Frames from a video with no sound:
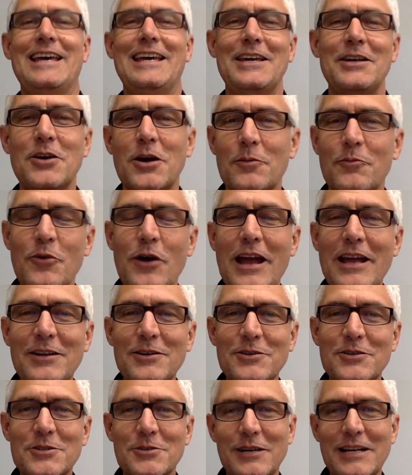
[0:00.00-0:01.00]
in our brand
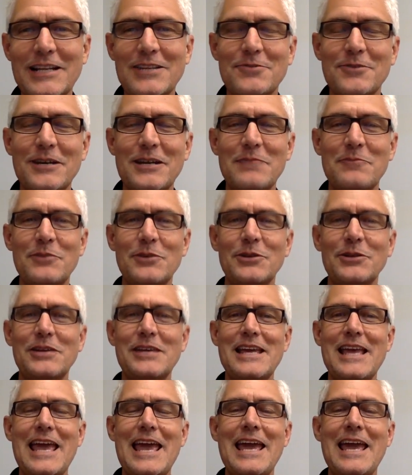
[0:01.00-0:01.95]
new 2020 building,